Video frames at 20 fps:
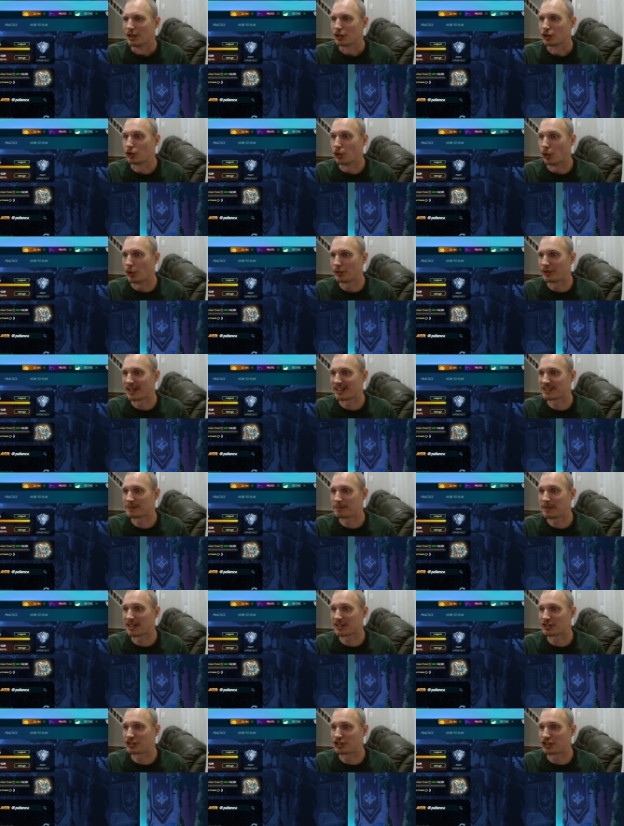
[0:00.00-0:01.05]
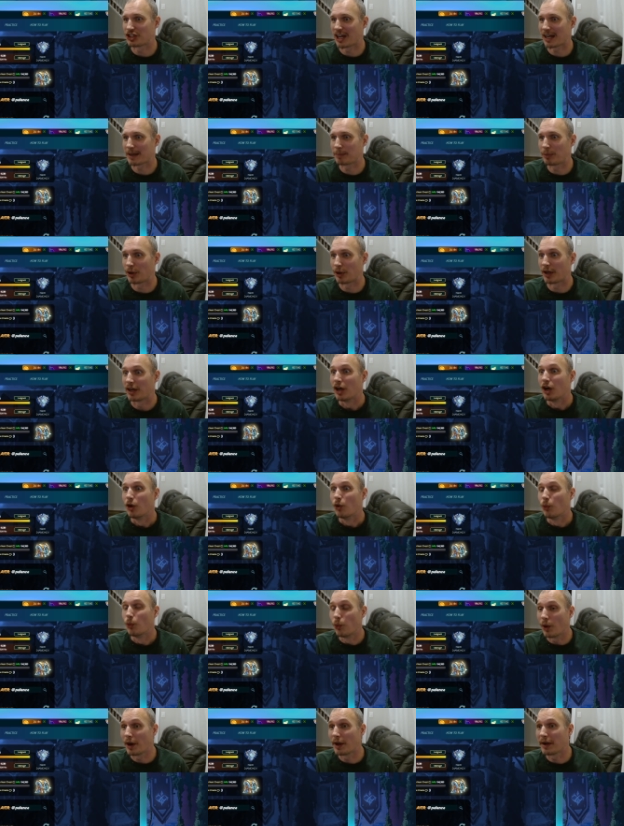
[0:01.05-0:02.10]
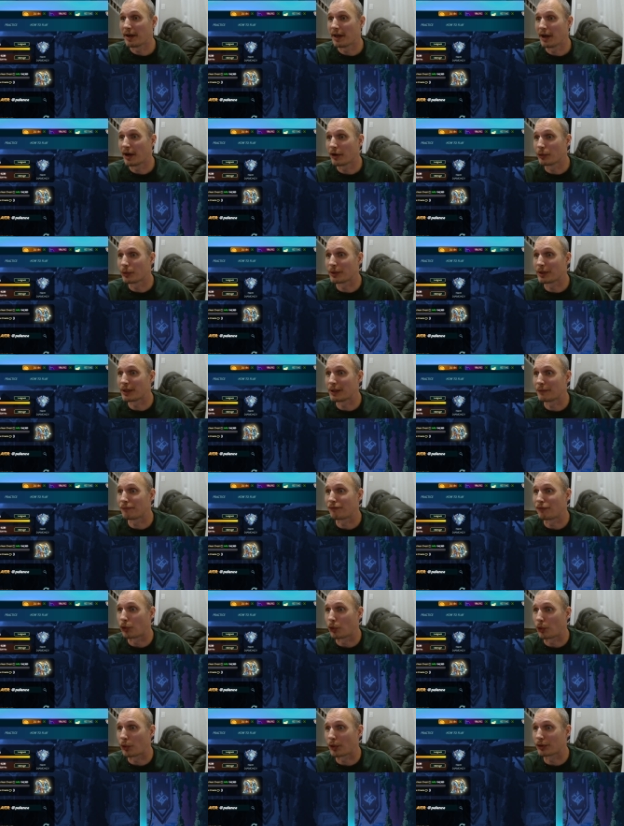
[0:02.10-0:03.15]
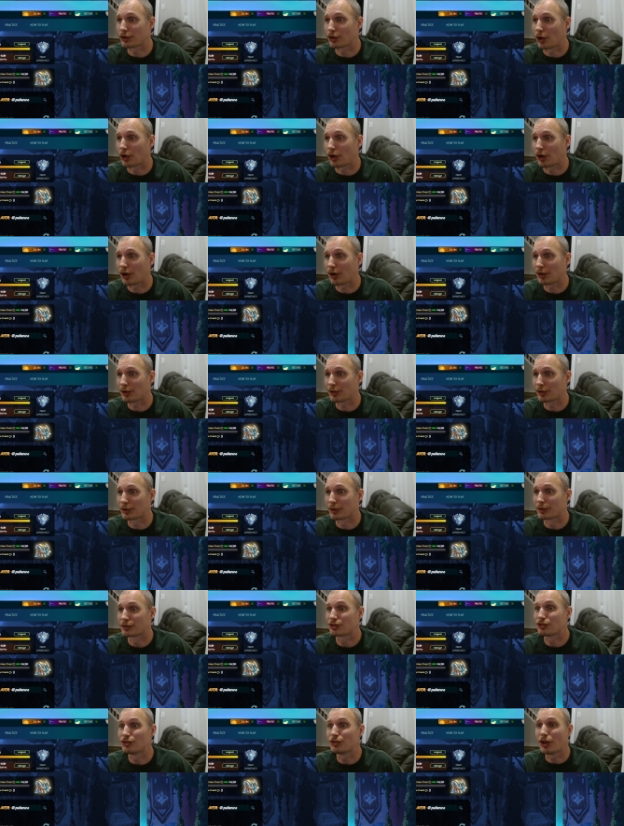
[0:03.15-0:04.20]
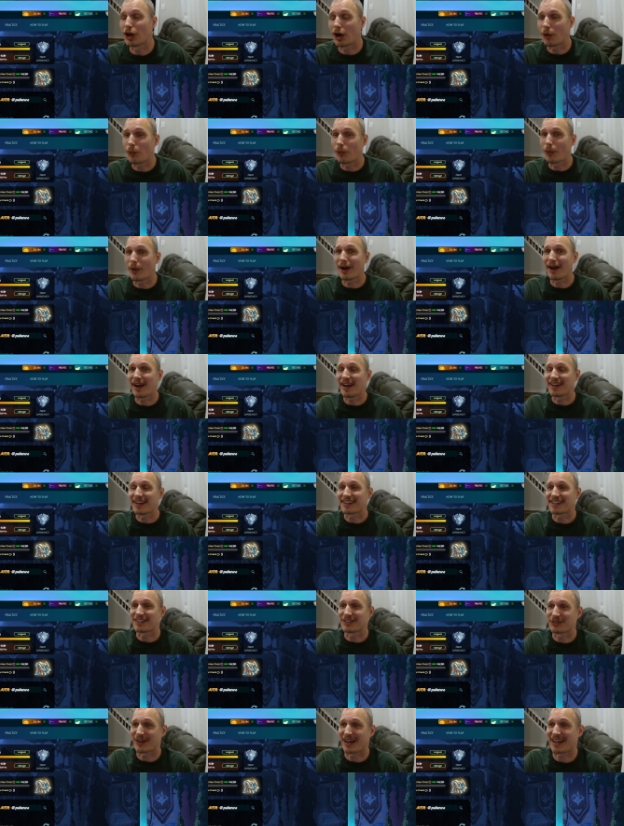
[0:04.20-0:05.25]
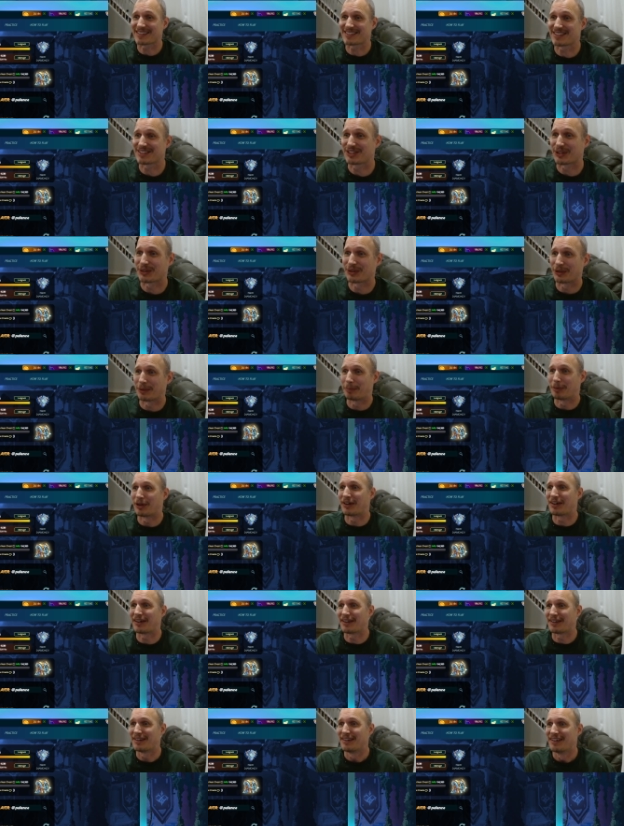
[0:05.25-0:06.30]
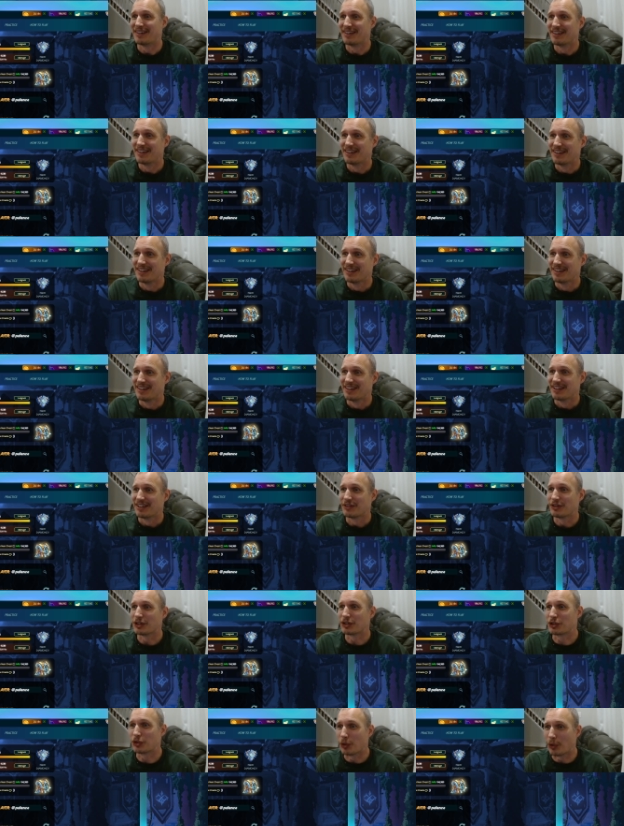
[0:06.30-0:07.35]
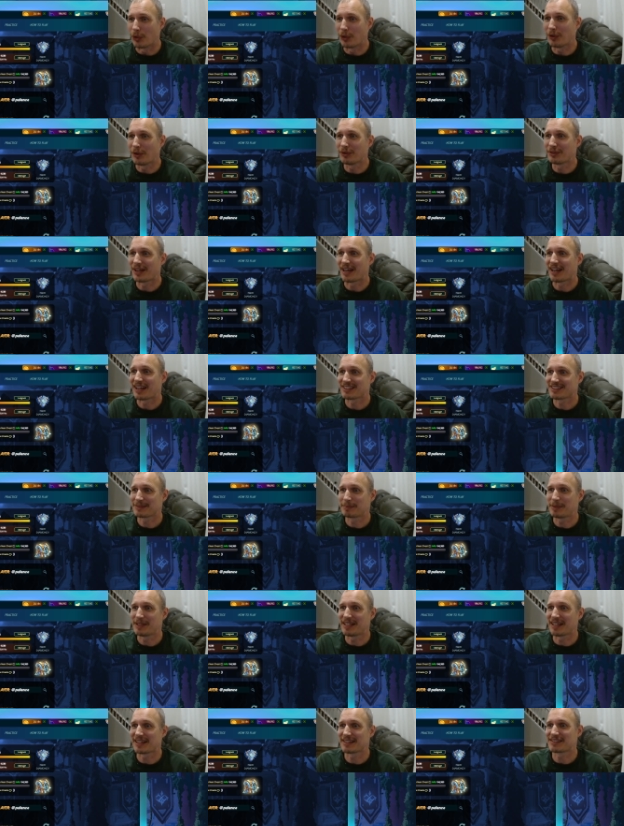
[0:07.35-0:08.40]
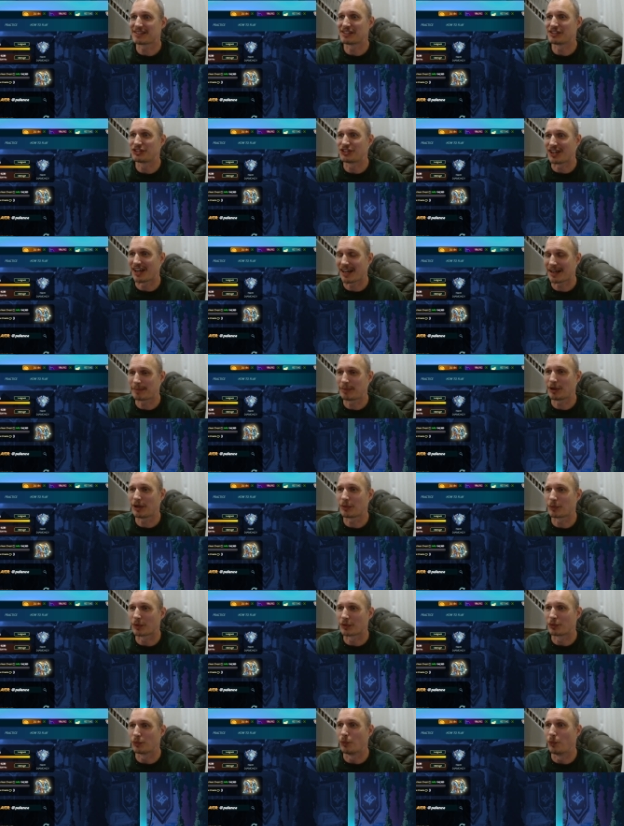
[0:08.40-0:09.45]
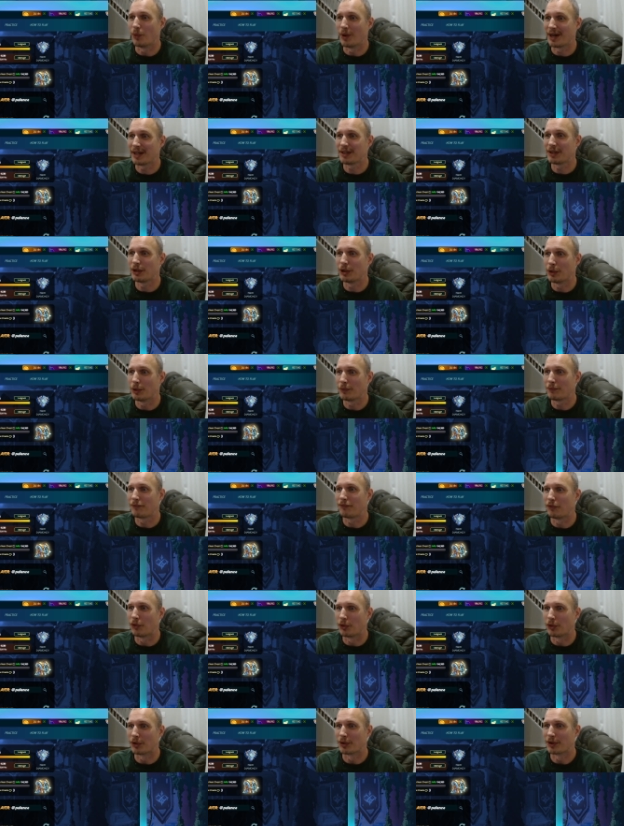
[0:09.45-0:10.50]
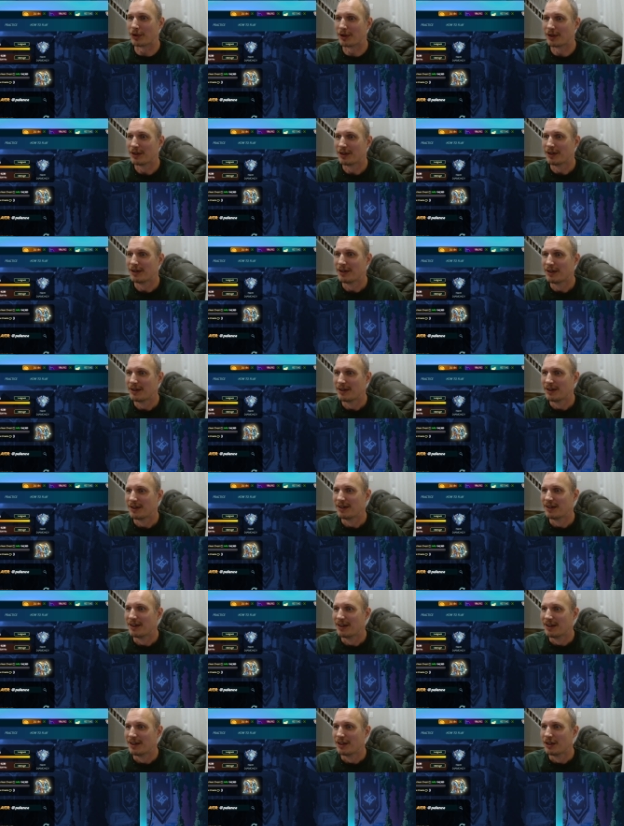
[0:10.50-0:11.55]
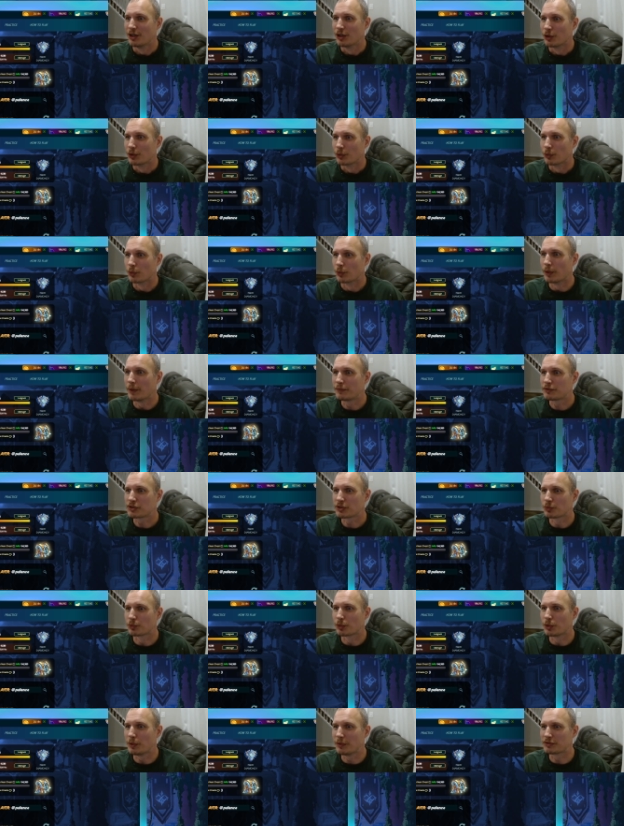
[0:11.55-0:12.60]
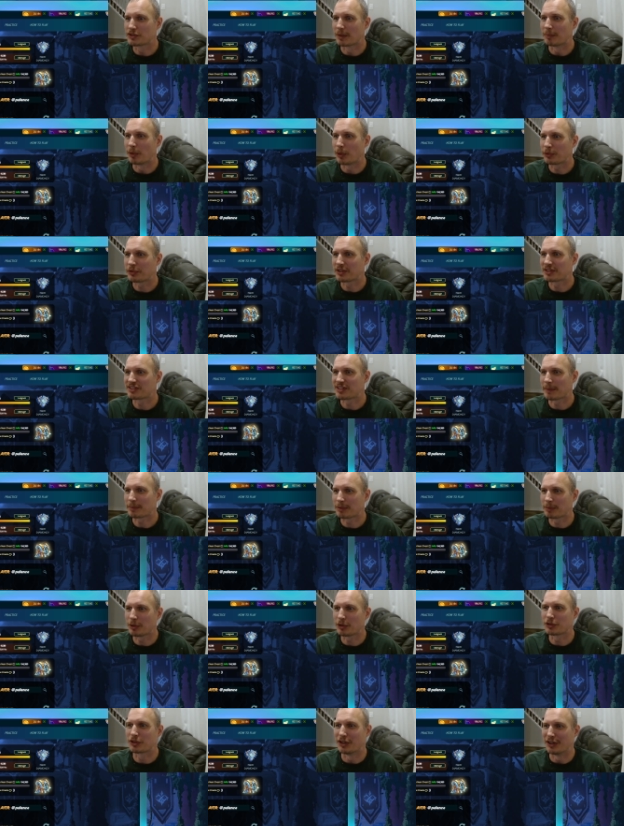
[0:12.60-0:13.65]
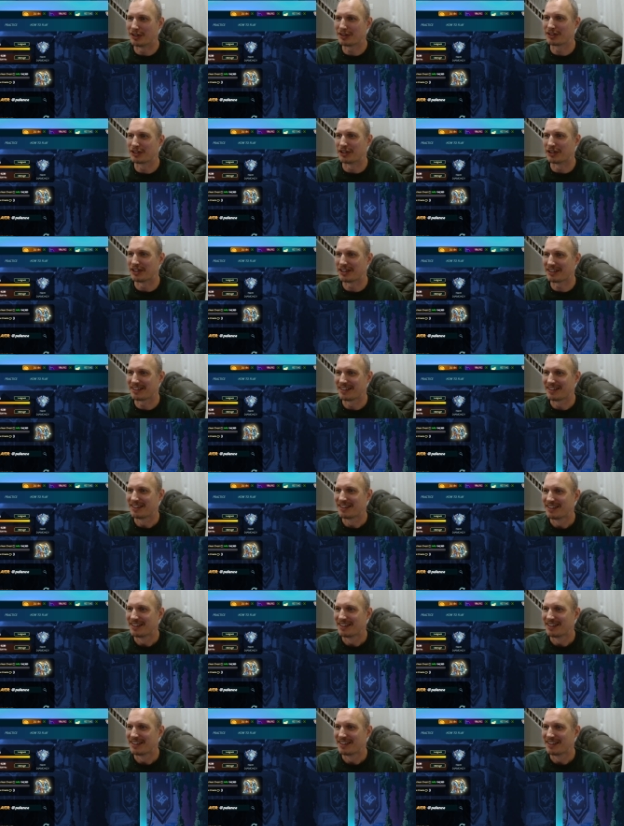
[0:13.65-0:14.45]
Gold SPS jackpot. $104. No way. Congrats, Eternal Paw. The gold SPS jackpot worth 104. Roofs and roofs are both acceptable. Good, good.